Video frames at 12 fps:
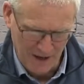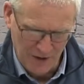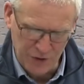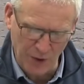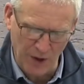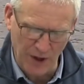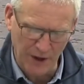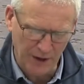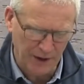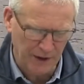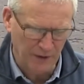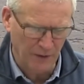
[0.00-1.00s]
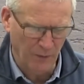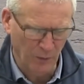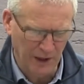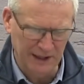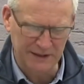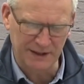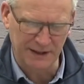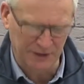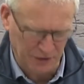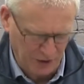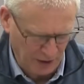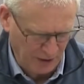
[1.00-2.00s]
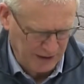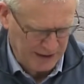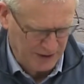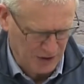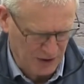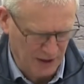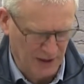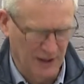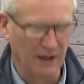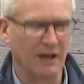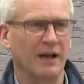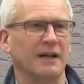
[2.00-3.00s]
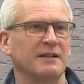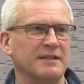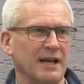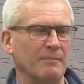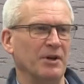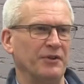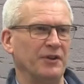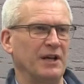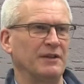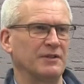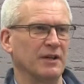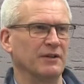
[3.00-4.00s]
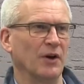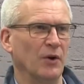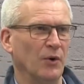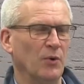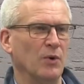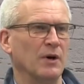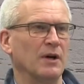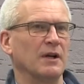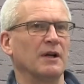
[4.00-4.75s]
So, how will it encourage Timothy to know